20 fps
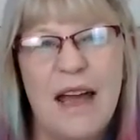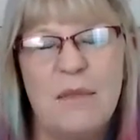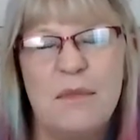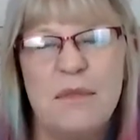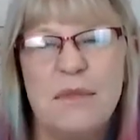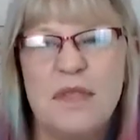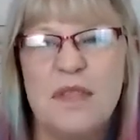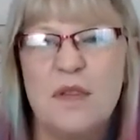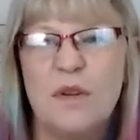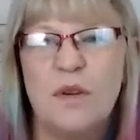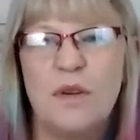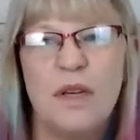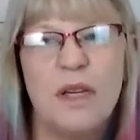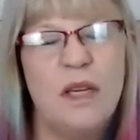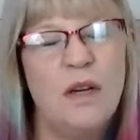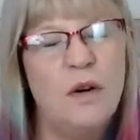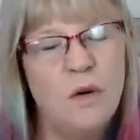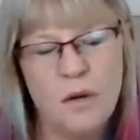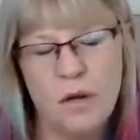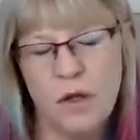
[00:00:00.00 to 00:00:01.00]
So, you
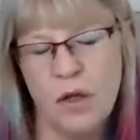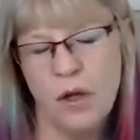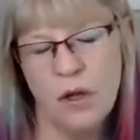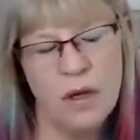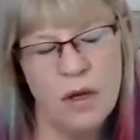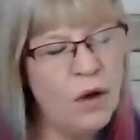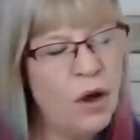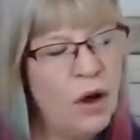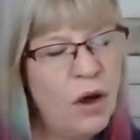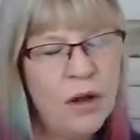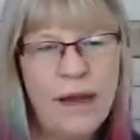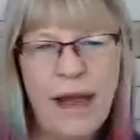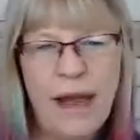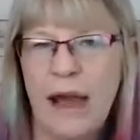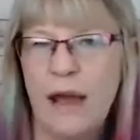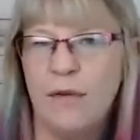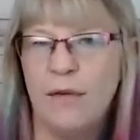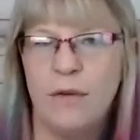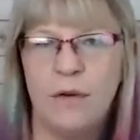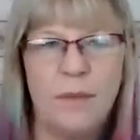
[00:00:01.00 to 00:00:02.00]
know, you can call it
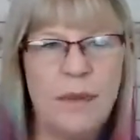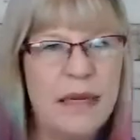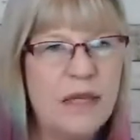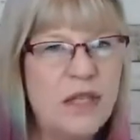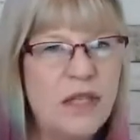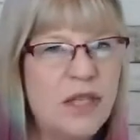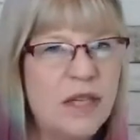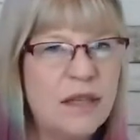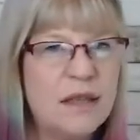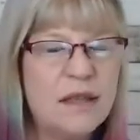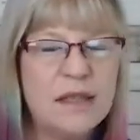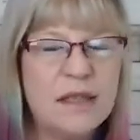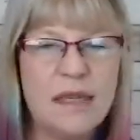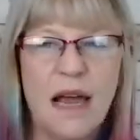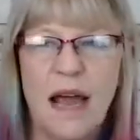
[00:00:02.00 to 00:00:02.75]
affirmations.